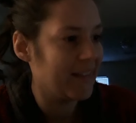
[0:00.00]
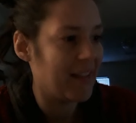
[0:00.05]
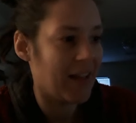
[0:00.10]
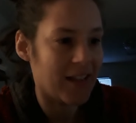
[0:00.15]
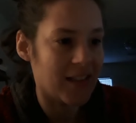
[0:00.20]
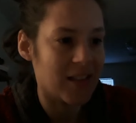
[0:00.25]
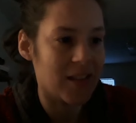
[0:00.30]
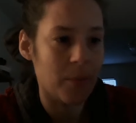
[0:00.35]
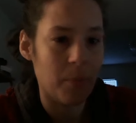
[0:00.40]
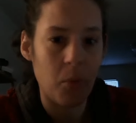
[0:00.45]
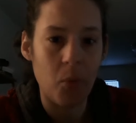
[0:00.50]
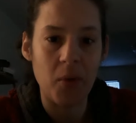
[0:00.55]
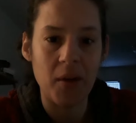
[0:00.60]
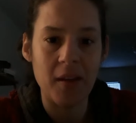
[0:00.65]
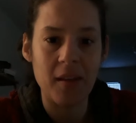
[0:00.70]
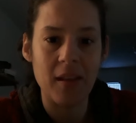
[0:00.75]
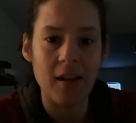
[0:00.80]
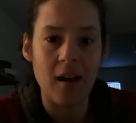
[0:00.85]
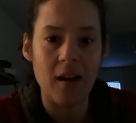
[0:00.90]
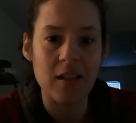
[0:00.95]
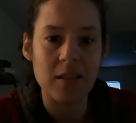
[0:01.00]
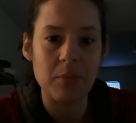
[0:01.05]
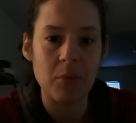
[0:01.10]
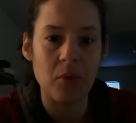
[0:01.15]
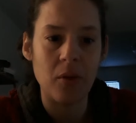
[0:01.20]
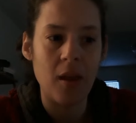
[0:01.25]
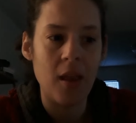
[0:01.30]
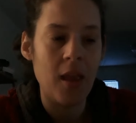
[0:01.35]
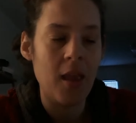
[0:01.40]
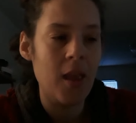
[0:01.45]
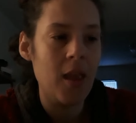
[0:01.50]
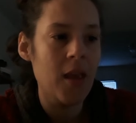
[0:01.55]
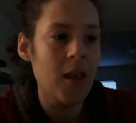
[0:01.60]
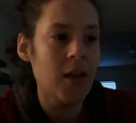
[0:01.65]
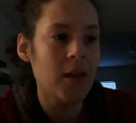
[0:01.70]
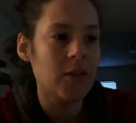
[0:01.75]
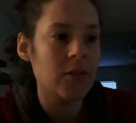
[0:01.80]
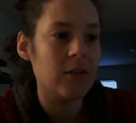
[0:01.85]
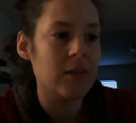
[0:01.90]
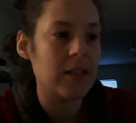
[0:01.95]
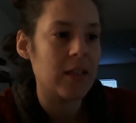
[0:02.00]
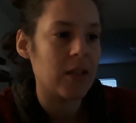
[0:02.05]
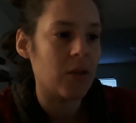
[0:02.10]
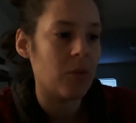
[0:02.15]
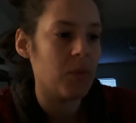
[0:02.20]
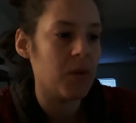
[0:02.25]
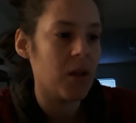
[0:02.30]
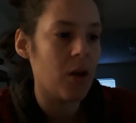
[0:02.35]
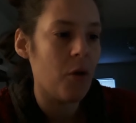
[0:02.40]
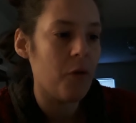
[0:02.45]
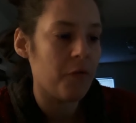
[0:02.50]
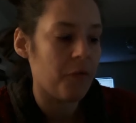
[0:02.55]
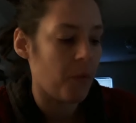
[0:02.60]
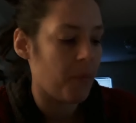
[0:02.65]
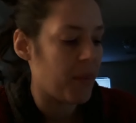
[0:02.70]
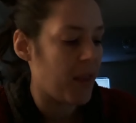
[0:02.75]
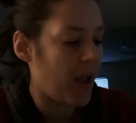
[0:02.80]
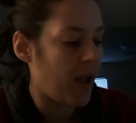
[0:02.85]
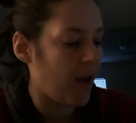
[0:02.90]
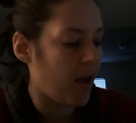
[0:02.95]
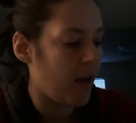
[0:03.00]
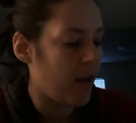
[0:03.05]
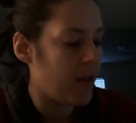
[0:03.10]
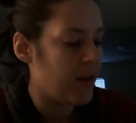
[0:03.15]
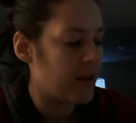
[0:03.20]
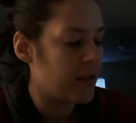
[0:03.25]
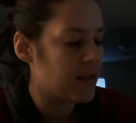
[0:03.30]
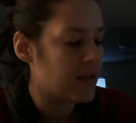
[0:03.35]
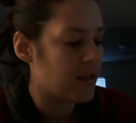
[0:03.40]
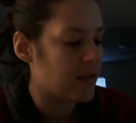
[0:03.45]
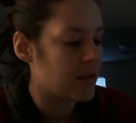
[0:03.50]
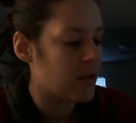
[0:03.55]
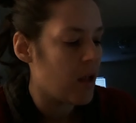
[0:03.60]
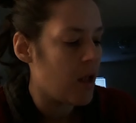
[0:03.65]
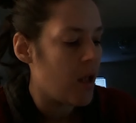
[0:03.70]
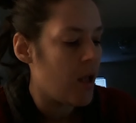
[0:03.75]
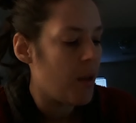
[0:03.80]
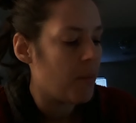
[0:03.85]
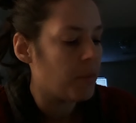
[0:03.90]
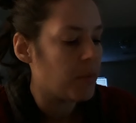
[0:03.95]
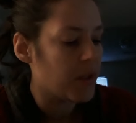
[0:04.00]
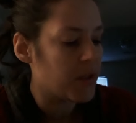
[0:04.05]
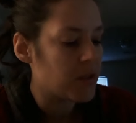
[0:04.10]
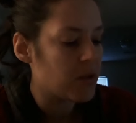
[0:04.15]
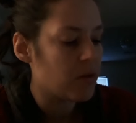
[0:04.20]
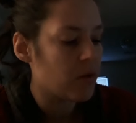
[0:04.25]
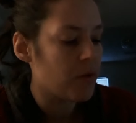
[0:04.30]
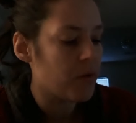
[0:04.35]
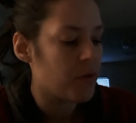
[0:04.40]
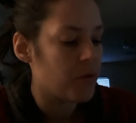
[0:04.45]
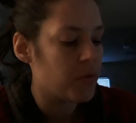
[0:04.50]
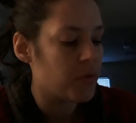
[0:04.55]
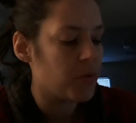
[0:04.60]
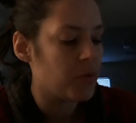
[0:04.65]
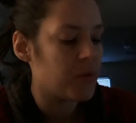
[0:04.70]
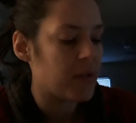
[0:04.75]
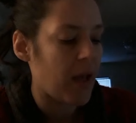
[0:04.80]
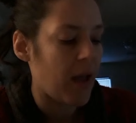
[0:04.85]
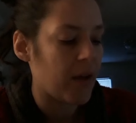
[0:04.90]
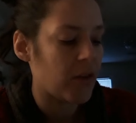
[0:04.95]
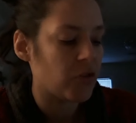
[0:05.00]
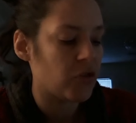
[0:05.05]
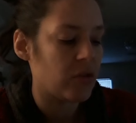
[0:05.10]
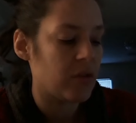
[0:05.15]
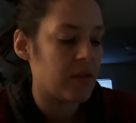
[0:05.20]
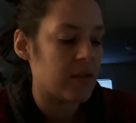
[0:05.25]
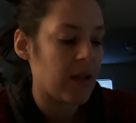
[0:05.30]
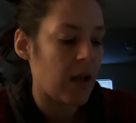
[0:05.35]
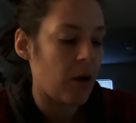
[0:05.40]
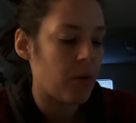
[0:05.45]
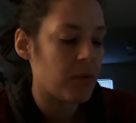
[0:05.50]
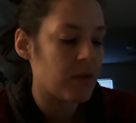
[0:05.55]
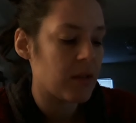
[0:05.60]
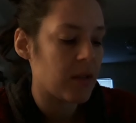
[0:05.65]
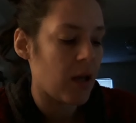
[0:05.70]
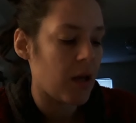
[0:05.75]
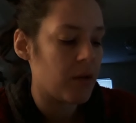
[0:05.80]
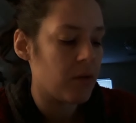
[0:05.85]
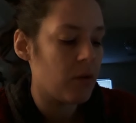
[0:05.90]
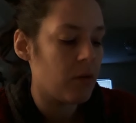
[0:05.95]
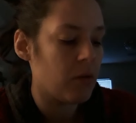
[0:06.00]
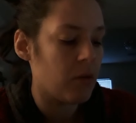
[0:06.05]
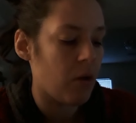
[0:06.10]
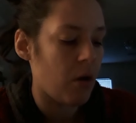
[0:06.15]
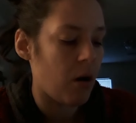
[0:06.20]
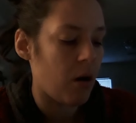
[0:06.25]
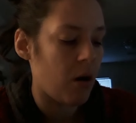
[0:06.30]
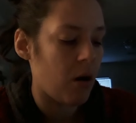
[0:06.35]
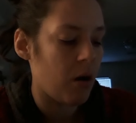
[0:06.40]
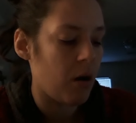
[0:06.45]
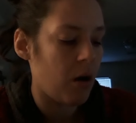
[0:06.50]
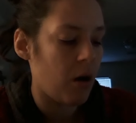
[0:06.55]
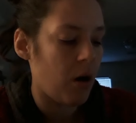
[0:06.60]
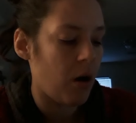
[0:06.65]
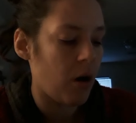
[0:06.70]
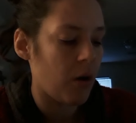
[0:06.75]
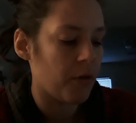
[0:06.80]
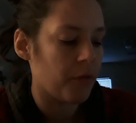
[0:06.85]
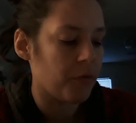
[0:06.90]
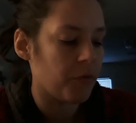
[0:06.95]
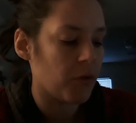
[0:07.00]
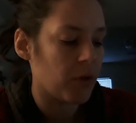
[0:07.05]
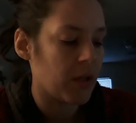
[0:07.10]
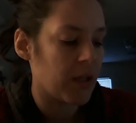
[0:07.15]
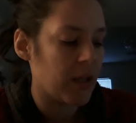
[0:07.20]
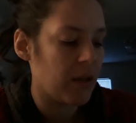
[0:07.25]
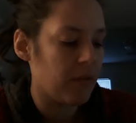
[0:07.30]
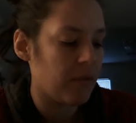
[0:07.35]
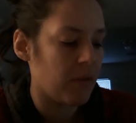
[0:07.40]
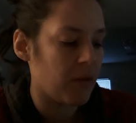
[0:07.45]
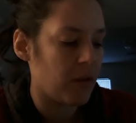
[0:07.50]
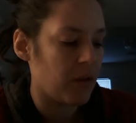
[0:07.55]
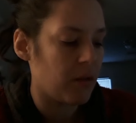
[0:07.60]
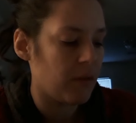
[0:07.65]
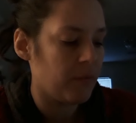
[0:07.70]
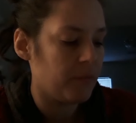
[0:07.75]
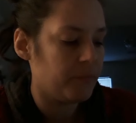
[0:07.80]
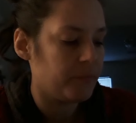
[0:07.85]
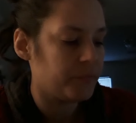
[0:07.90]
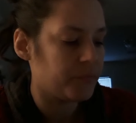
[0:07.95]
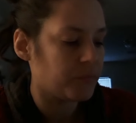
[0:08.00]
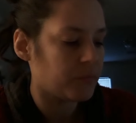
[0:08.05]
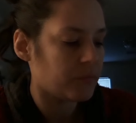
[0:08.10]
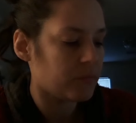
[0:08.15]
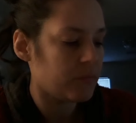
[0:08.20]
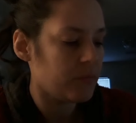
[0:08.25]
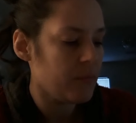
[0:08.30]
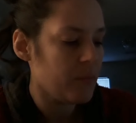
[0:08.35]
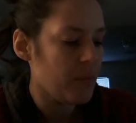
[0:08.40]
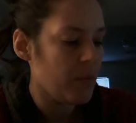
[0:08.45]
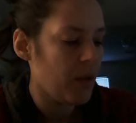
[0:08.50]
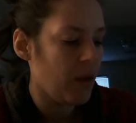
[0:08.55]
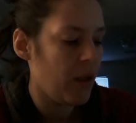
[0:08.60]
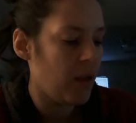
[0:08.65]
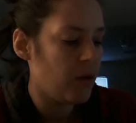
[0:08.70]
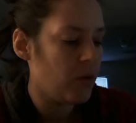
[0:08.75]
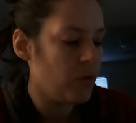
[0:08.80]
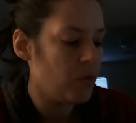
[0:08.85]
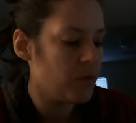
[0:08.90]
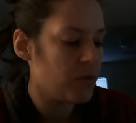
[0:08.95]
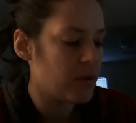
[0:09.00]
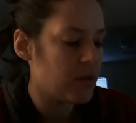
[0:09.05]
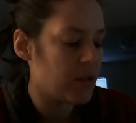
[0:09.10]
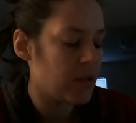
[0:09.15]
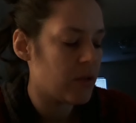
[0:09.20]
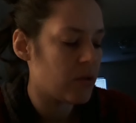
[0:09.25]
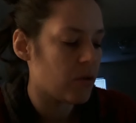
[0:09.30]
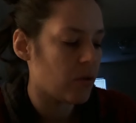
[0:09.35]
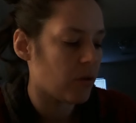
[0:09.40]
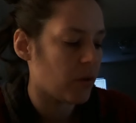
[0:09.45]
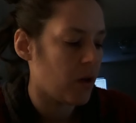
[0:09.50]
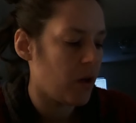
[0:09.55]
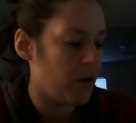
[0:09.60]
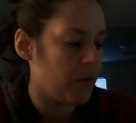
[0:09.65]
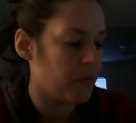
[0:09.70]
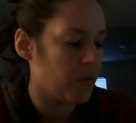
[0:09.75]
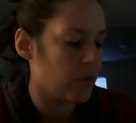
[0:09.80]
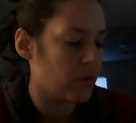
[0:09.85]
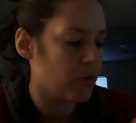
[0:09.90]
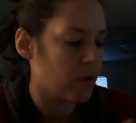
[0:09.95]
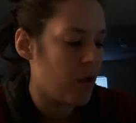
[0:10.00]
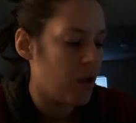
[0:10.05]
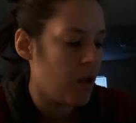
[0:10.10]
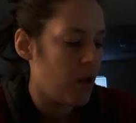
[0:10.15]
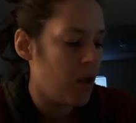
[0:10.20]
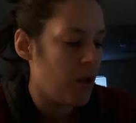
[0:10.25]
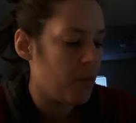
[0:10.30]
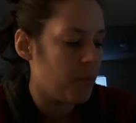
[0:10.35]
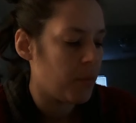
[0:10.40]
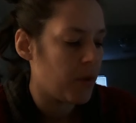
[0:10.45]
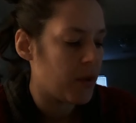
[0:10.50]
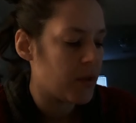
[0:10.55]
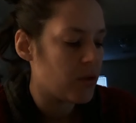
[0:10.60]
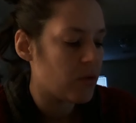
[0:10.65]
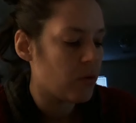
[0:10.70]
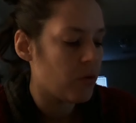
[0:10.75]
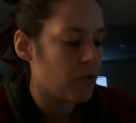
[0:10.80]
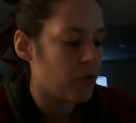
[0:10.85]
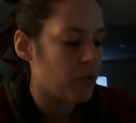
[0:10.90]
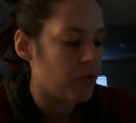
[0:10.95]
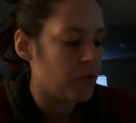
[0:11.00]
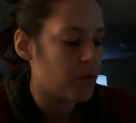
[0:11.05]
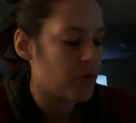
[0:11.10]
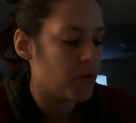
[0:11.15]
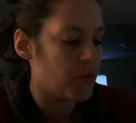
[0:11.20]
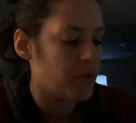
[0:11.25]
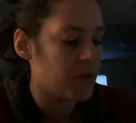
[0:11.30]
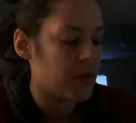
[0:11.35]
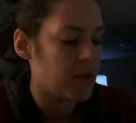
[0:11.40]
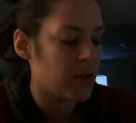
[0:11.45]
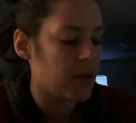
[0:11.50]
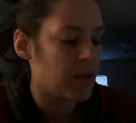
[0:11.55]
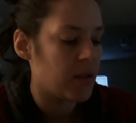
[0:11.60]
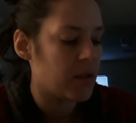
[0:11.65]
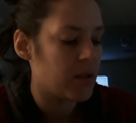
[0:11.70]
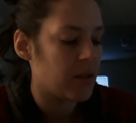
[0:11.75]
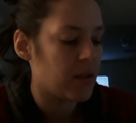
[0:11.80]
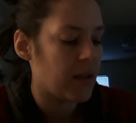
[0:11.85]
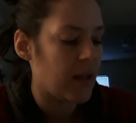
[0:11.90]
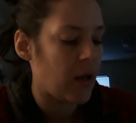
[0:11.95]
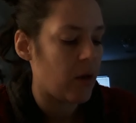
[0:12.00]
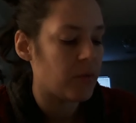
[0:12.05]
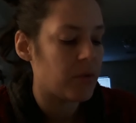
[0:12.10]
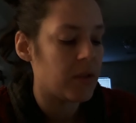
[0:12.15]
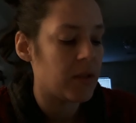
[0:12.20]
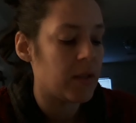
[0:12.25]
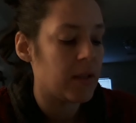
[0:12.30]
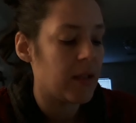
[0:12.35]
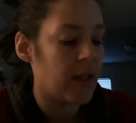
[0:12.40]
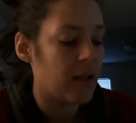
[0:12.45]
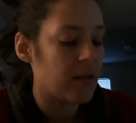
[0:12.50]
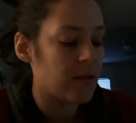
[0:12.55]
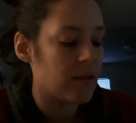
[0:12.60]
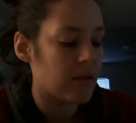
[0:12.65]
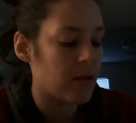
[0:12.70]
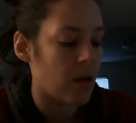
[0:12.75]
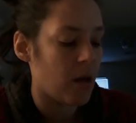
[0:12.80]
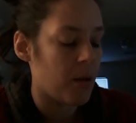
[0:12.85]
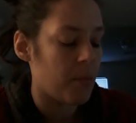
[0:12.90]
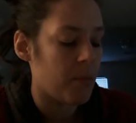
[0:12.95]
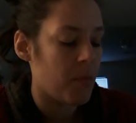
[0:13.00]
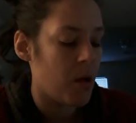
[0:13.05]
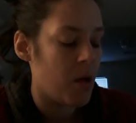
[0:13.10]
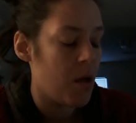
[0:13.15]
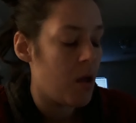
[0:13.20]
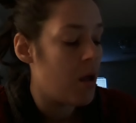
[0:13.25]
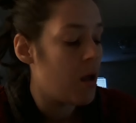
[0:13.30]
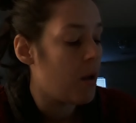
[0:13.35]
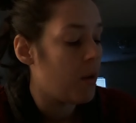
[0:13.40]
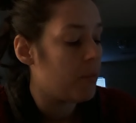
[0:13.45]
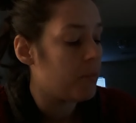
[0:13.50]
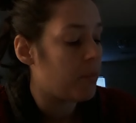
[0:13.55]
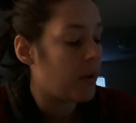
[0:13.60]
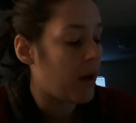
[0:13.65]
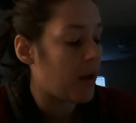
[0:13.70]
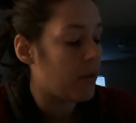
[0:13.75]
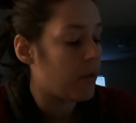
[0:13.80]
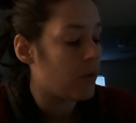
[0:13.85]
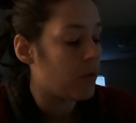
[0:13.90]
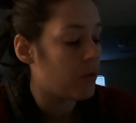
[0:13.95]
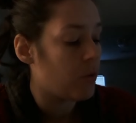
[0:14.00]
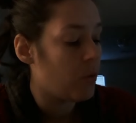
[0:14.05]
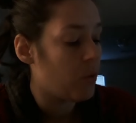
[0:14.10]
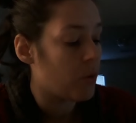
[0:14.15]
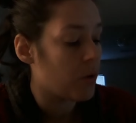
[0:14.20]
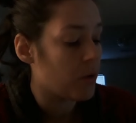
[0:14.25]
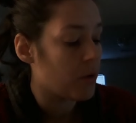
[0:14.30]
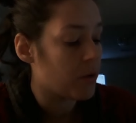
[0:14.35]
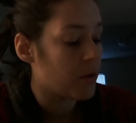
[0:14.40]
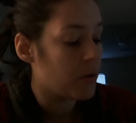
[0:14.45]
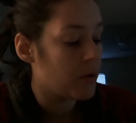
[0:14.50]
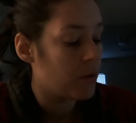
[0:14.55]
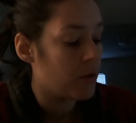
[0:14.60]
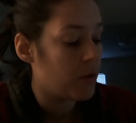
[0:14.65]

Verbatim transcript: That's the point of the gospel. So it's like we go from that, and it says, Blessed are those whose actions outside the law are forgiven and whose sins are covered. Blessed are those whose sin isn't counted against them by the Lord.